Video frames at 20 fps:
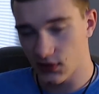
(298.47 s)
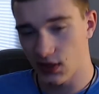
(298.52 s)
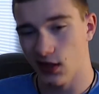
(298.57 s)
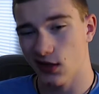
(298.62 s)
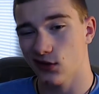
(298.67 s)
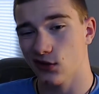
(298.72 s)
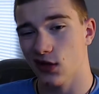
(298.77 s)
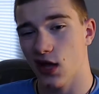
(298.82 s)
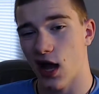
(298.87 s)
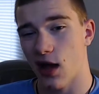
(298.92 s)
And
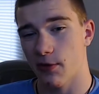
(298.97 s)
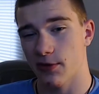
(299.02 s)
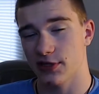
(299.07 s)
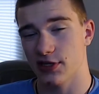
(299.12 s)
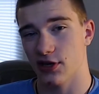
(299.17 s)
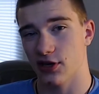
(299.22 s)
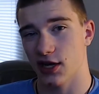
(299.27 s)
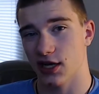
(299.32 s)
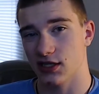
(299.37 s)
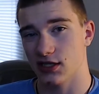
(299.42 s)
your
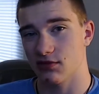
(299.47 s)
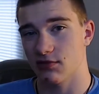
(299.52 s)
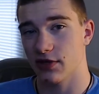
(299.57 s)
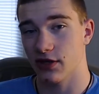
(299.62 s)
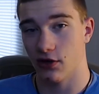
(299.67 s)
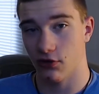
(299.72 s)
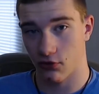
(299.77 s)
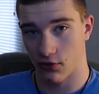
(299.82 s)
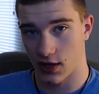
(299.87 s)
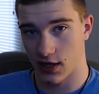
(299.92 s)
commentary has to be
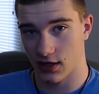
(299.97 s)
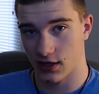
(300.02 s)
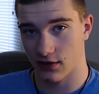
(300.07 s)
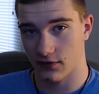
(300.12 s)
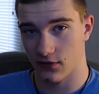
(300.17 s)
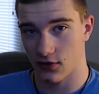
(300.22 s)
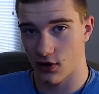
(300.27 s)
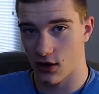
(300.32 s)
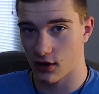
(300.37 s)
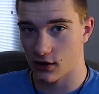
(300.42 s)
great
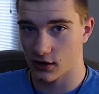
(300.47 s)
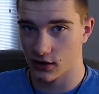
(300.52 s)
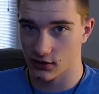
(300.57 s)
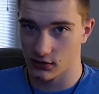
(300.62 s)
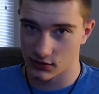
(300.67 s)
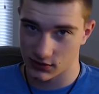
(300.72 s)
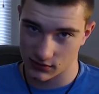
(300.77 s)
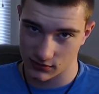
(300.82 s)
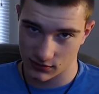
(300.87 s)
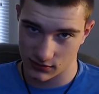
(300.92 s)
if your
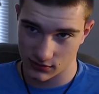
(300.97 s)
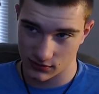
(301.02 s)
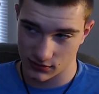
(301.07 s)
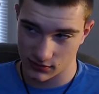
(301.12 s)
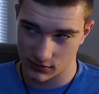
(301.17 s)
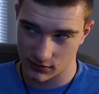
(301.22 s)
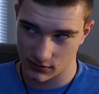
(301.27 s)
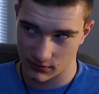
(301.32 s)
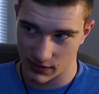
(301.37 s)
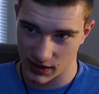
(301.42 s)
audio's
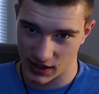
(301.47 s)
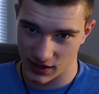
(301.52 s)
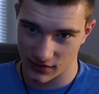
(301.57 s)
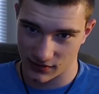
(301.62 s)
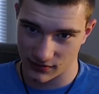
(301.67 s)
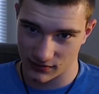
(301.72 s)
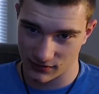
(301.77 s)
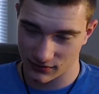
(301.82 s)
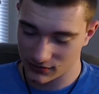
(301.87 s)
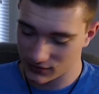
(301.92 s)
bad.
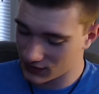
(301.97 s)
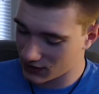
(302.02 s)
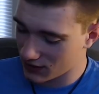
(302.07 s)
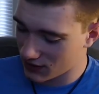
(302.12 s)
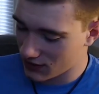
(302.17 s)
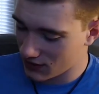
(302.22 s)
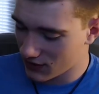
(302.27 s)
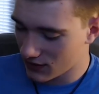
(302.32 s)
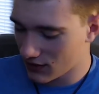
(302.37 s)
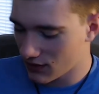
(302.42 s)

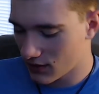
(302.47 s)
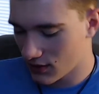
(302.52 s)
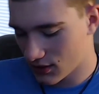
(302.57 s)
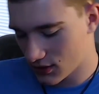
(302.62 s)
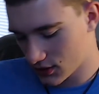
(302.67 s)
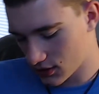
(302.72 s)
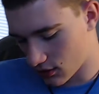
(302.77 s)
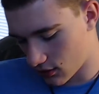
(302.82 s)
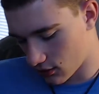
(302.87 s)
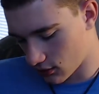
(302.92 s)

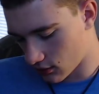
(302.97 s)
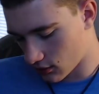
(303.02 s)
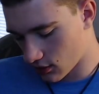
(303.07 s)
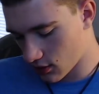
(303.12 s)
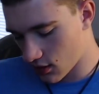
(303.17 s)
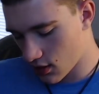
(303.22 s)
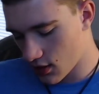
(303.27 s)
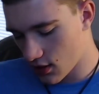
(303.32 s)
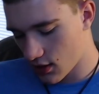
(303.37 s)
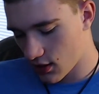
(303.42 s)
So,
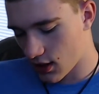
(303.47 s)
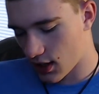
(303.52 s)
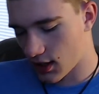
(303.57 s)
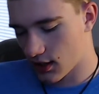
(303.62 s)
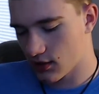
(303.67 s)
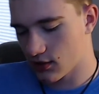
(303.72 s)
I